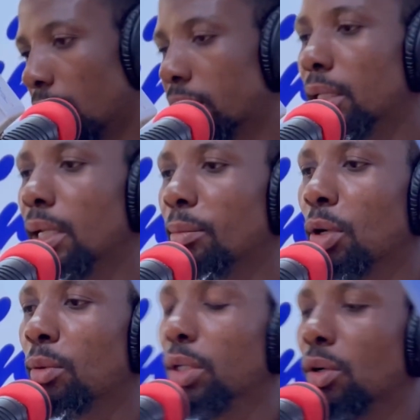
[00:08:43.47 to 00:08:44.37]
CK,
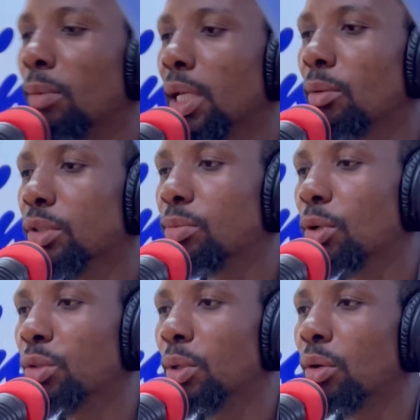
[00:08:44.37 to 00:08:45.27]
because when he come, we get one
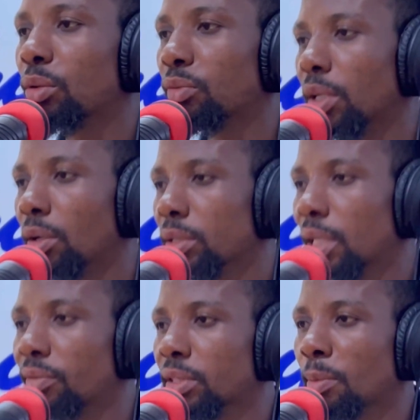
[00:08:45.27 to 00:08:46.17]
small show we can do for Lagos.
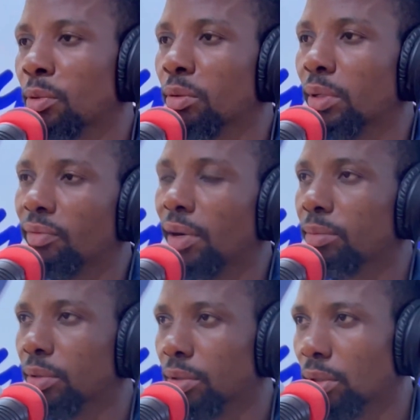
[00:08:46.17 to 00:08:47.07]
I think some people don't really
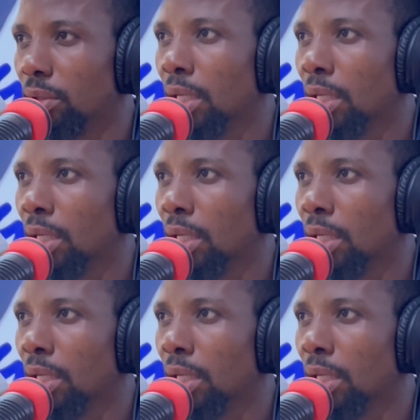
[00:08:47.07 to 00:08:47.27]
vibe to the song.